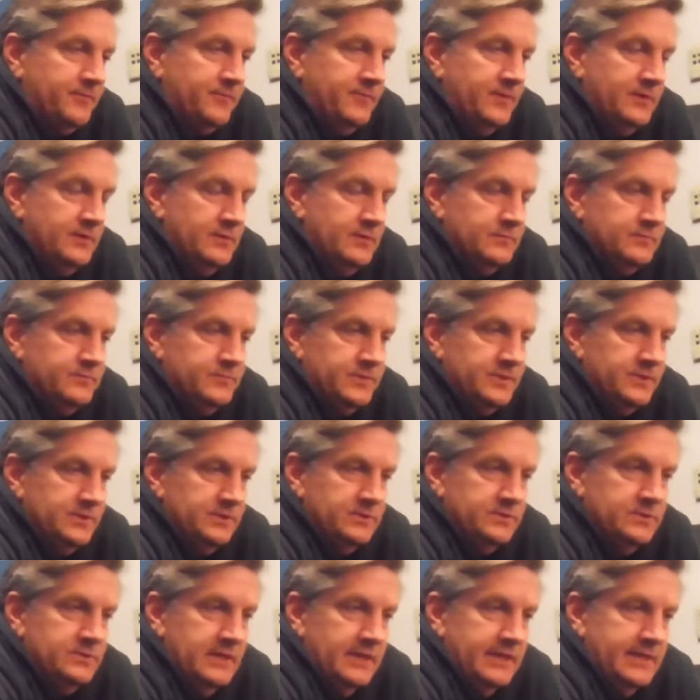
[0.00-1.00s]
You know,
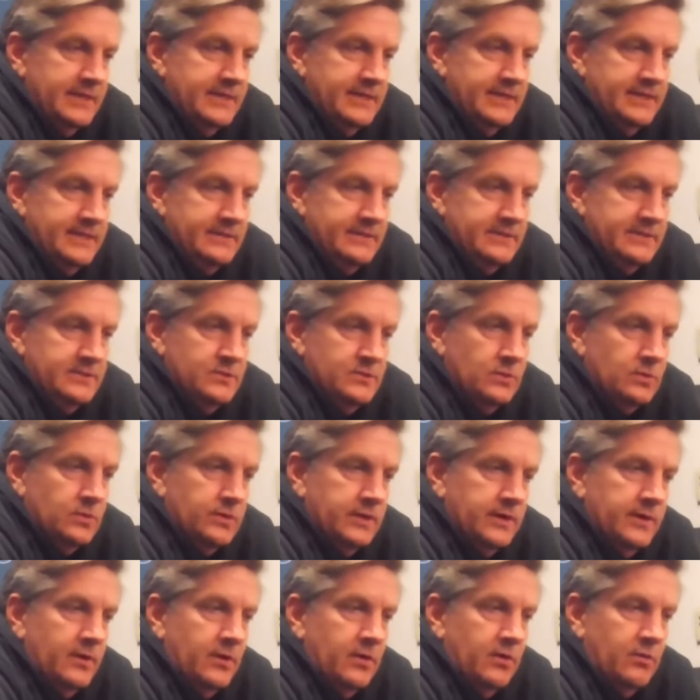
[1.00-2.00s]
feels like he can
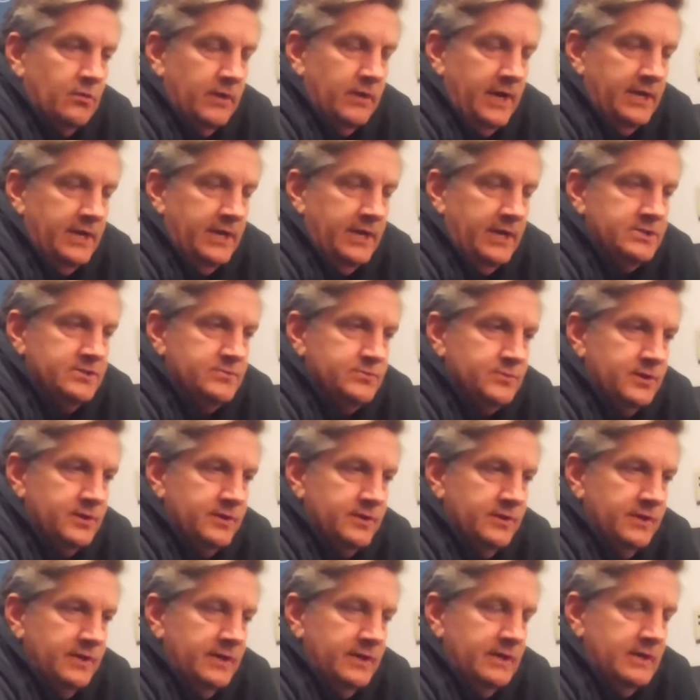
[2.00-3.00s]
score at all ranges,
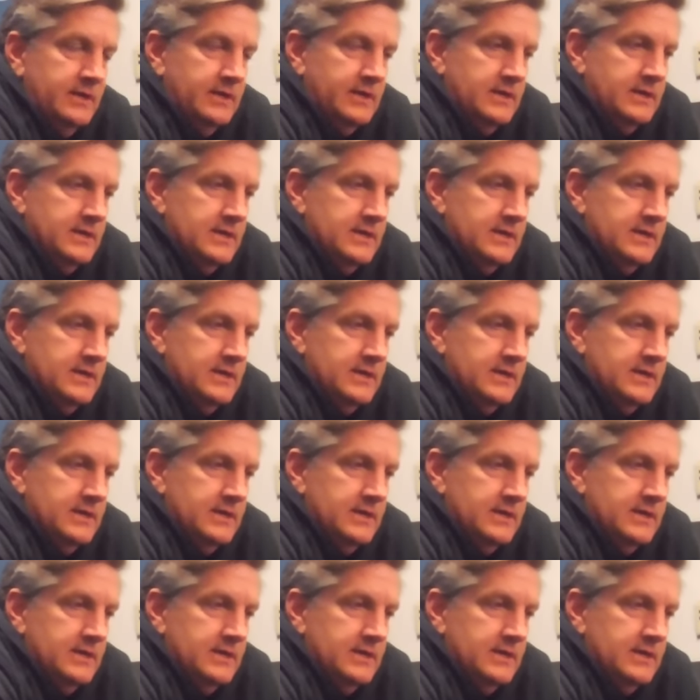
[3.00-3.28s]
really.